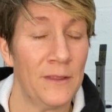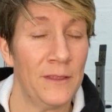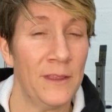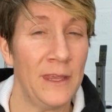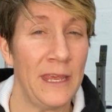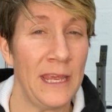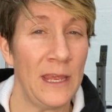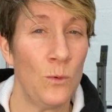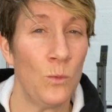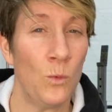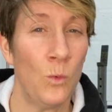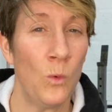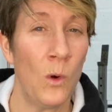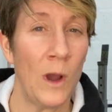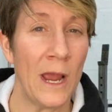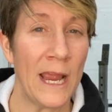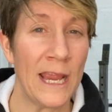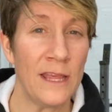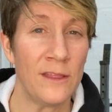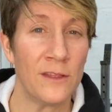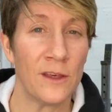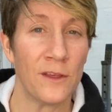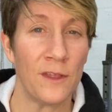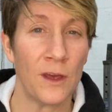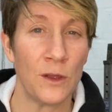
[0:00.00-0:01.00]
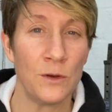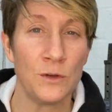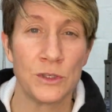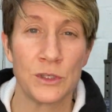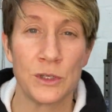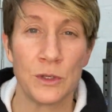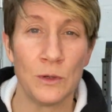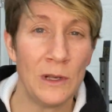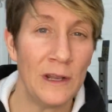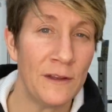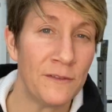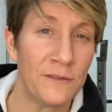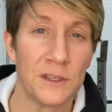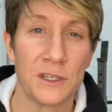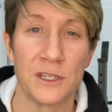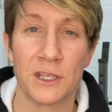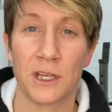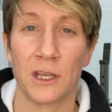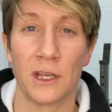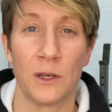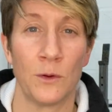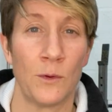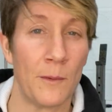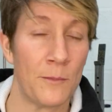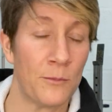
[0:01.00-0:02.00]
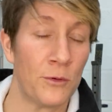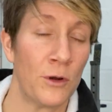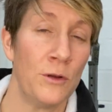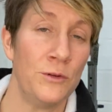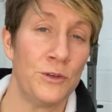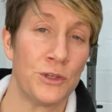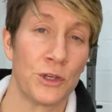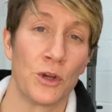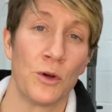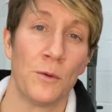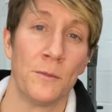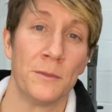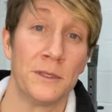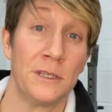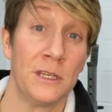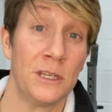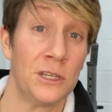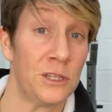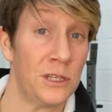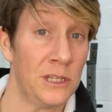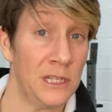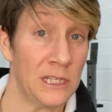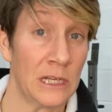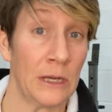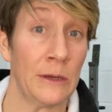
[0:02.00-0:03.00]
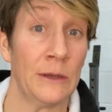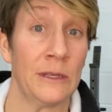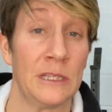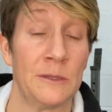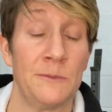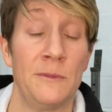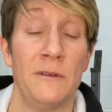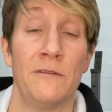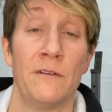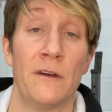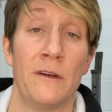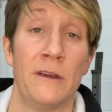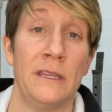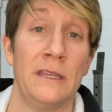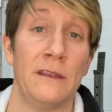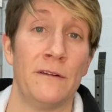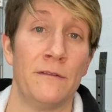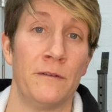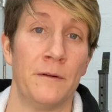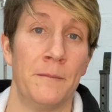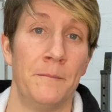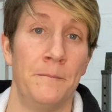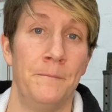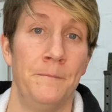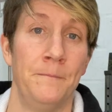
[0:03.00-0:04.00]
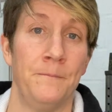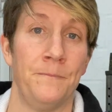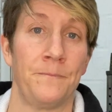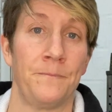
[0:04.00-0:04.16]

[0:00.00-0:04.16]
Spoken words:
The way that those two lifters are going to approach a competition is going to be very different.